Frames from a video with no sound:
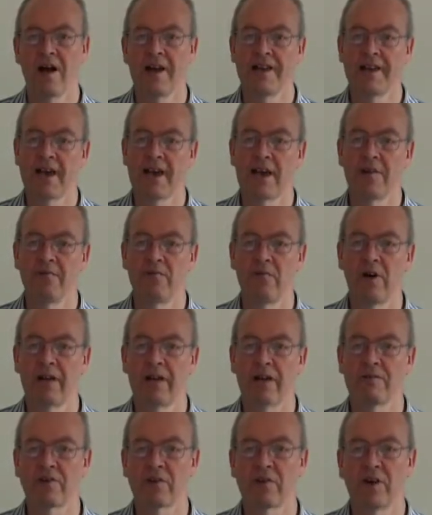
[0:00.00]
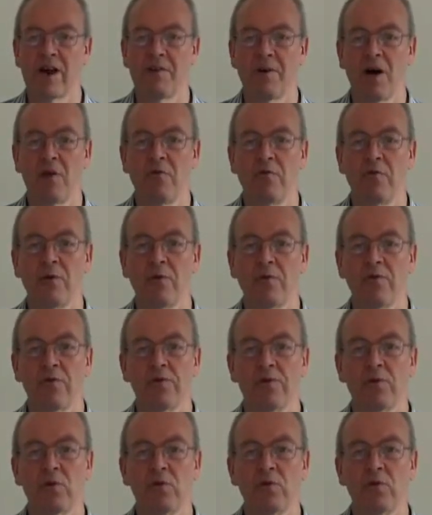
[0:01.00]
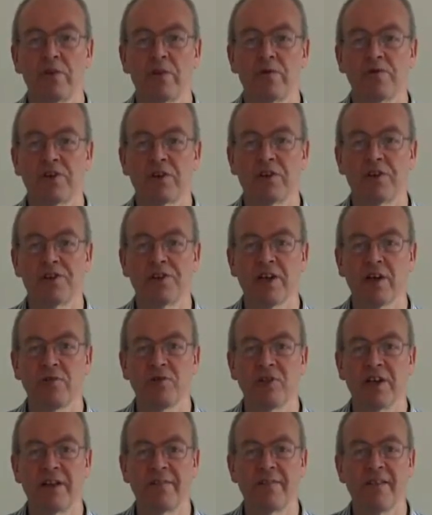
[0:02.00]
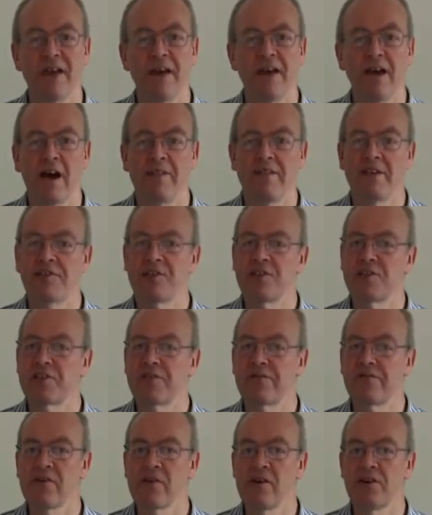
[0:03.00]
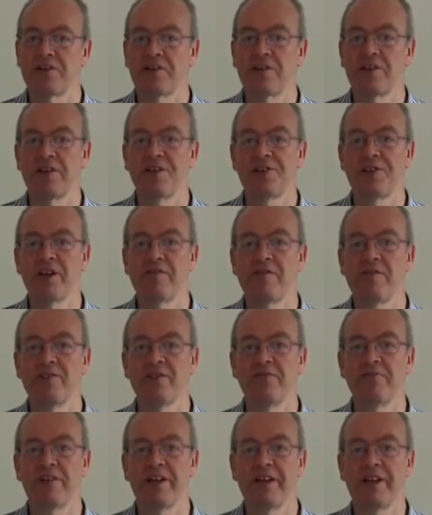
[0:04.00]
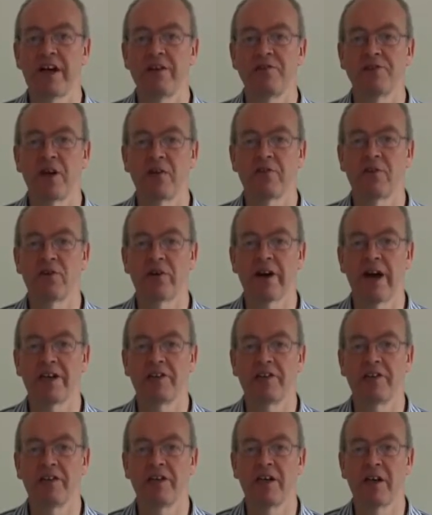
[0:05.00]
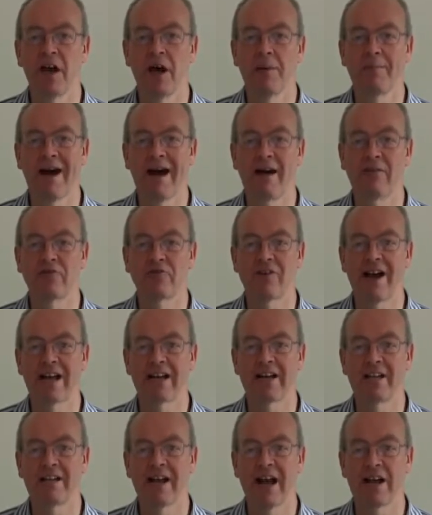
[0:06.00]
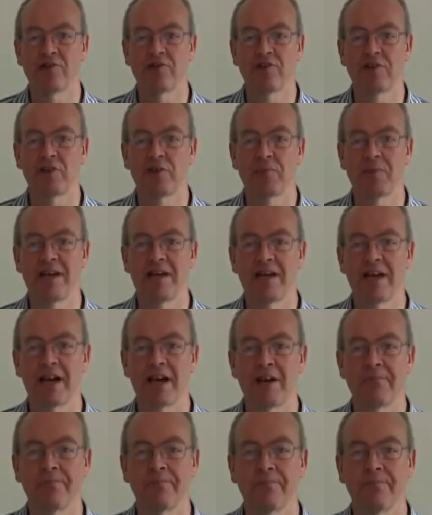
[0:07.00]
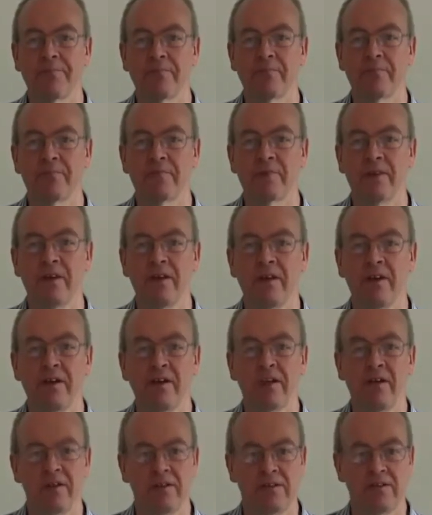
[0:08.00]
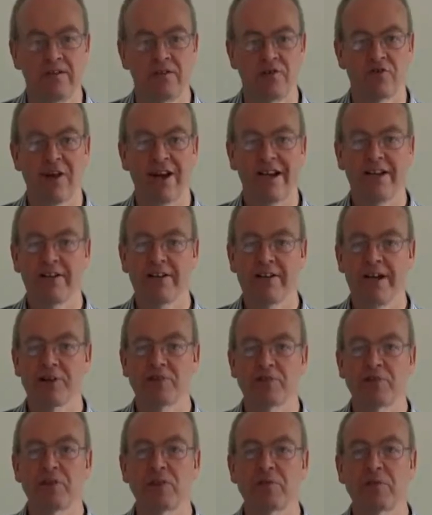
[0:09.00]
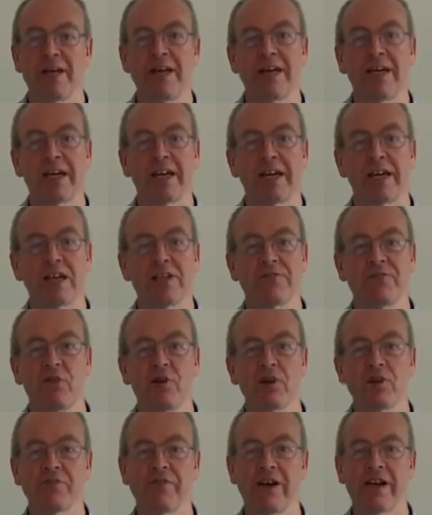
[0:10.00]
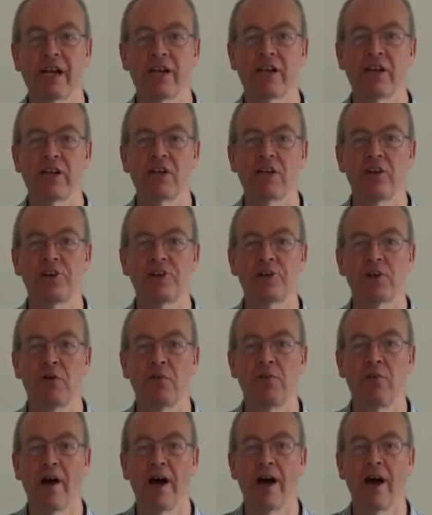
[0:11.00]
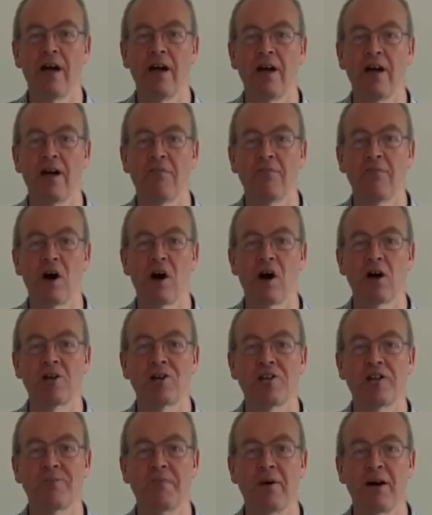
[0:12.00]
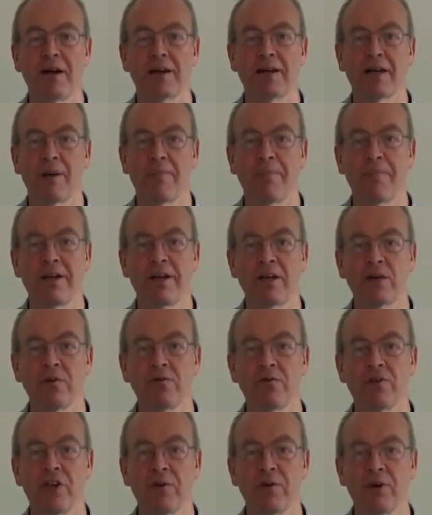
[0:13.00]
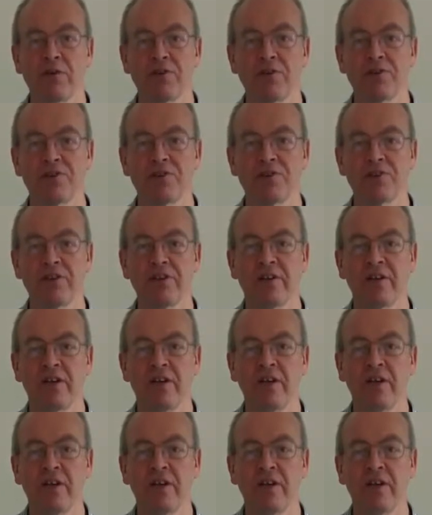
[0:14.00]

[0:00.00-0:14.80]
Hi there, my name's Graham Armfield from Coolfields Consulting, and this is the first in a series of videos I've created about Dragon Naturally Speaking. Dragon Naturally Speaking is voice recognition software marketed by a company called Nuance.